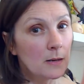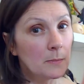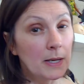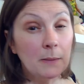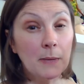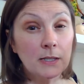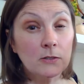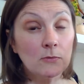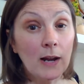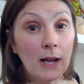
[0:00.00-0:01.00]
being messed
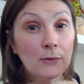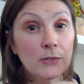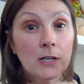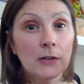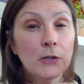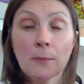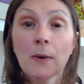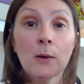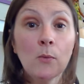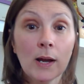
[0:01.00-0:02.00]
around. I don't
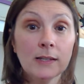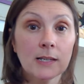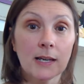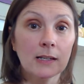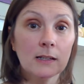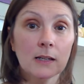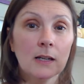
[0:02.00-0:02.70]
mind waiting.